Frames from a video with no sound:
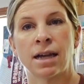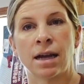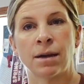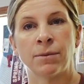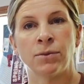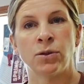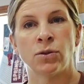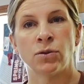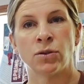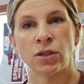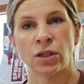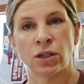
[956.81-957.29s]

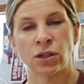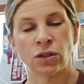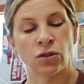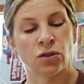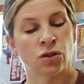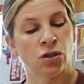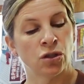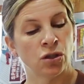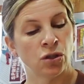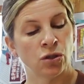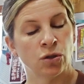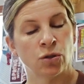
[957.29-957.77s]
I'm using
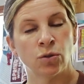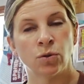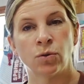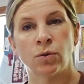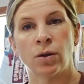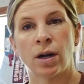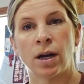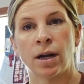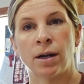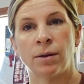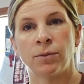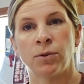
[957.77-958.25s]
2. You
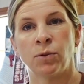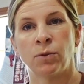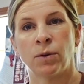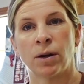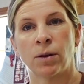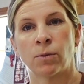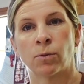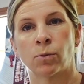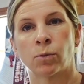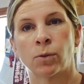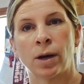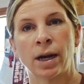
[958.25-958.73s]
want
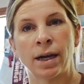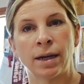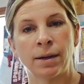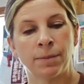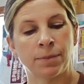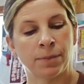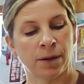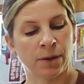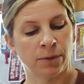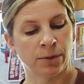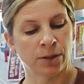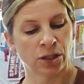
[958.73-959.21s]
them
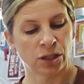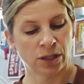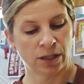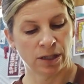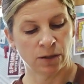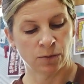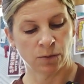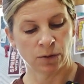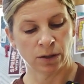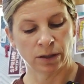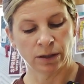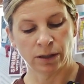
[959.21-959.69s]
ripe. I wish
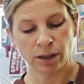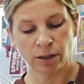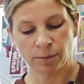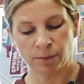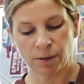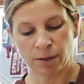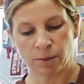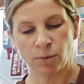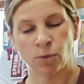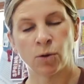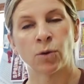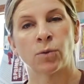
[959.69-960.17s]
these were a little
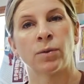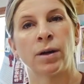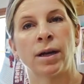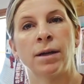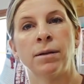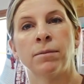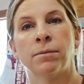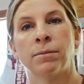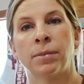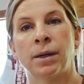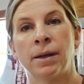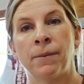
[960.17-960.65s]
bit more
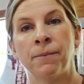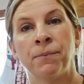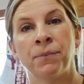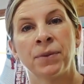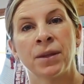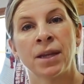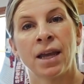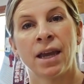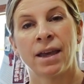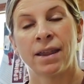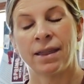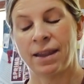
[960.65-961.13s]
ripe, but
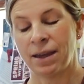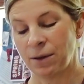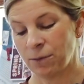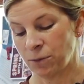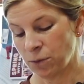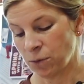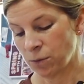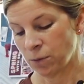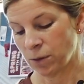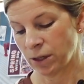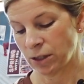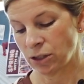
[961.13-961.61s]
they
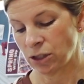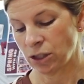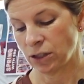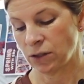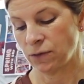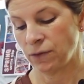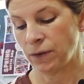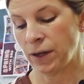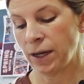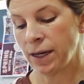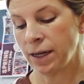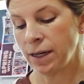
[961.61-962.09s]
will work
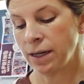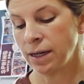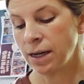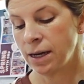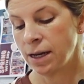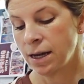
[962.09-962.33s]
just fine.